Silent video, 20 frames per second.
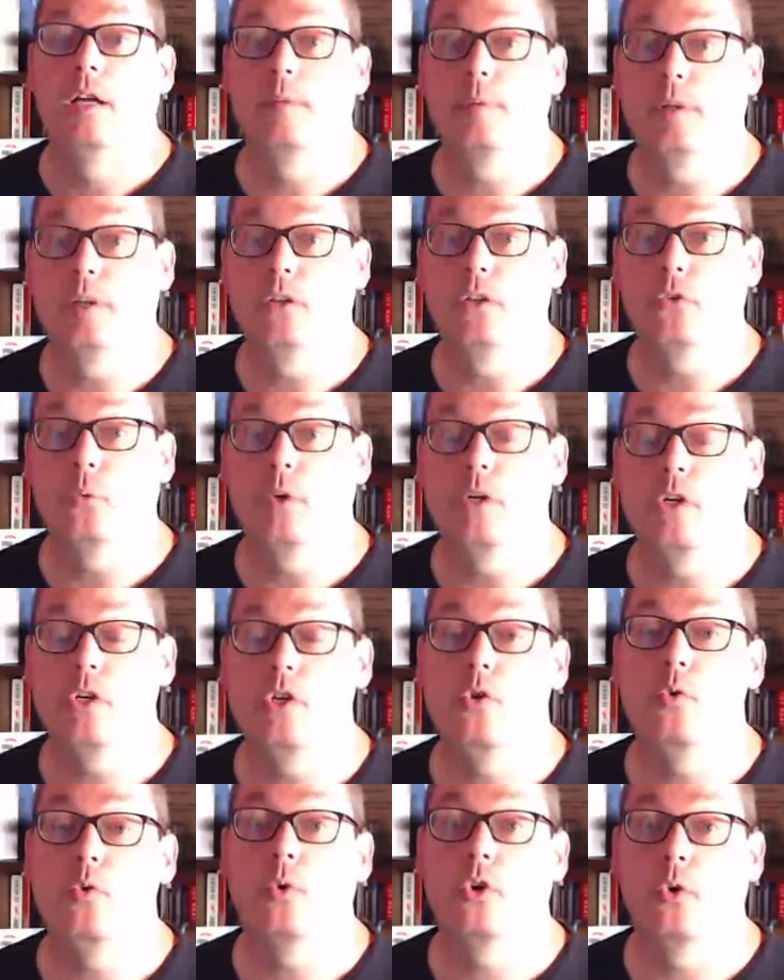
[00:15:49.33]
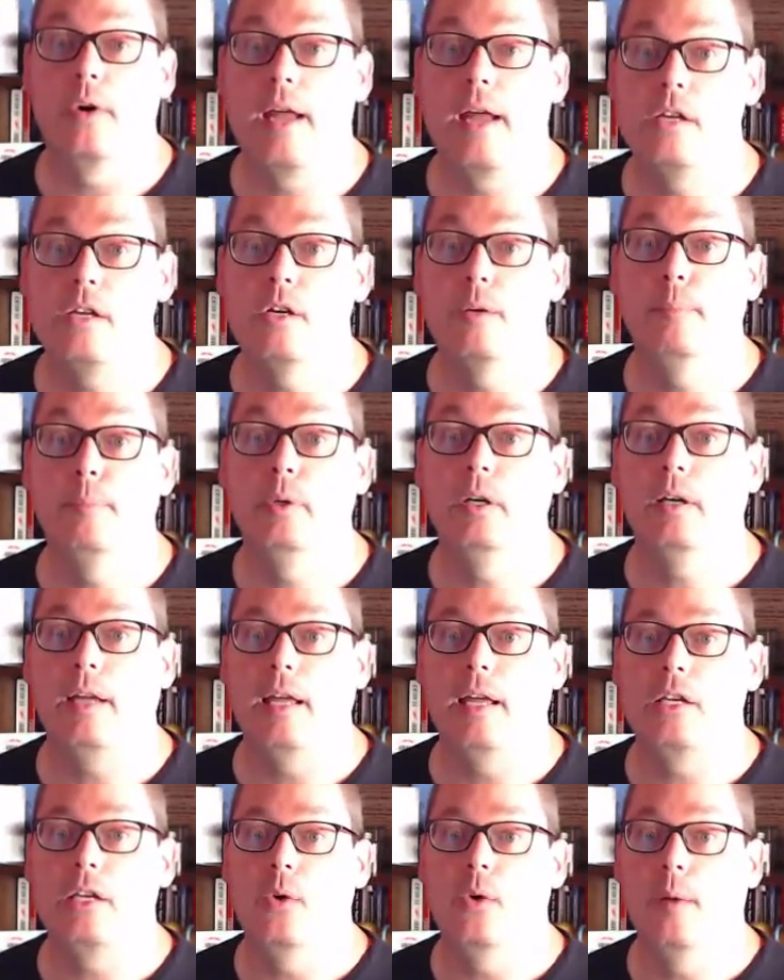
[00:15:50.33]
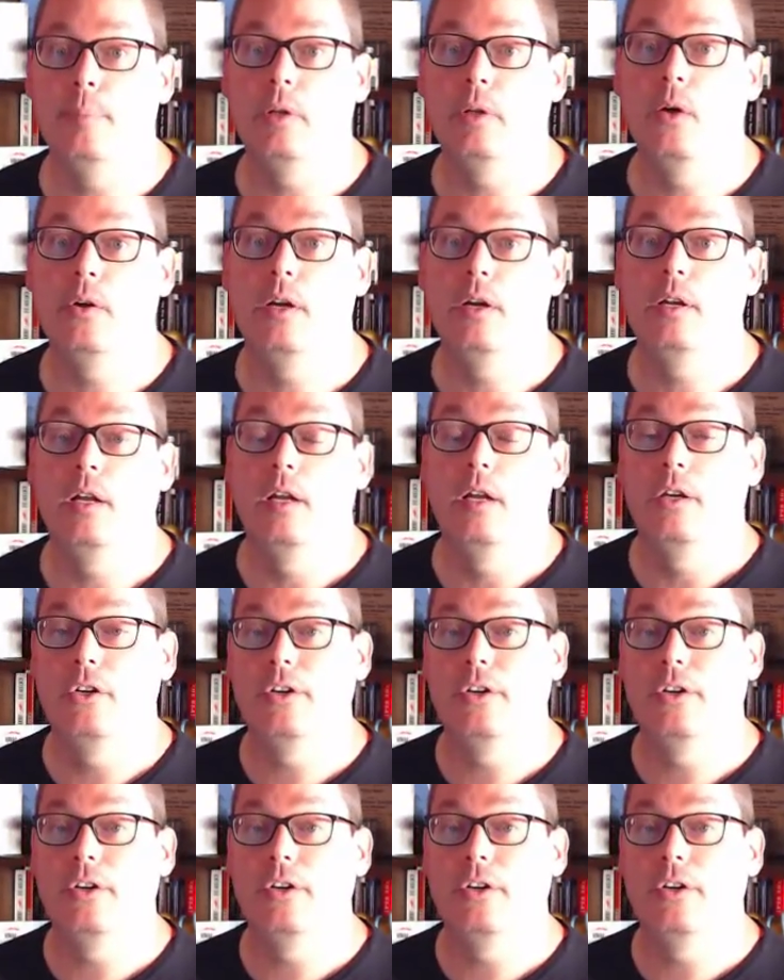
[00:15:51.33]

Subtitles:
Because when you create your book and you upload it,